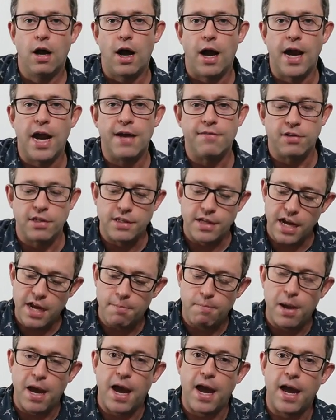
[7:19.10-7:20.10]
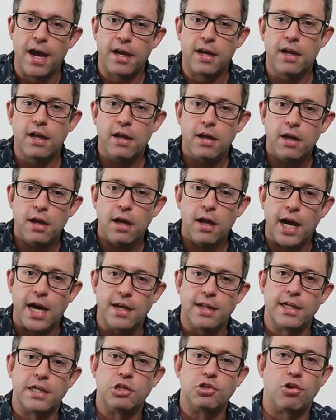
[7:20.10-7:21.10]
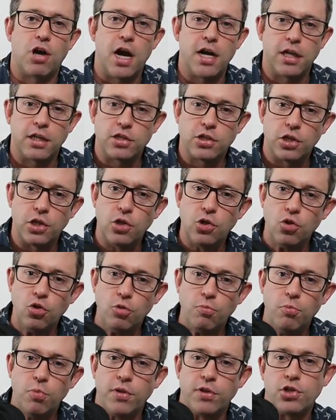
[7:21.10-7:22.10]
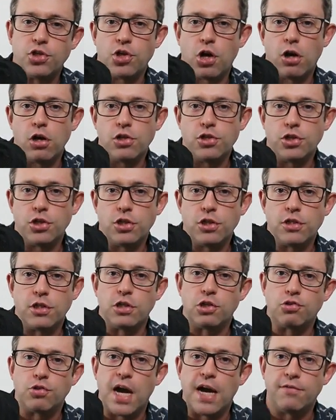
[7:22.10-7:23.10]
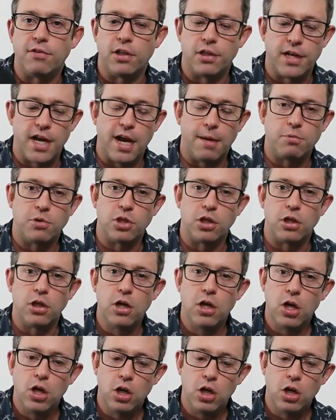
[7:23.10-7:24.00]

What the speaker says: I have a day pack, an electronics cube with chargers and travel adapter,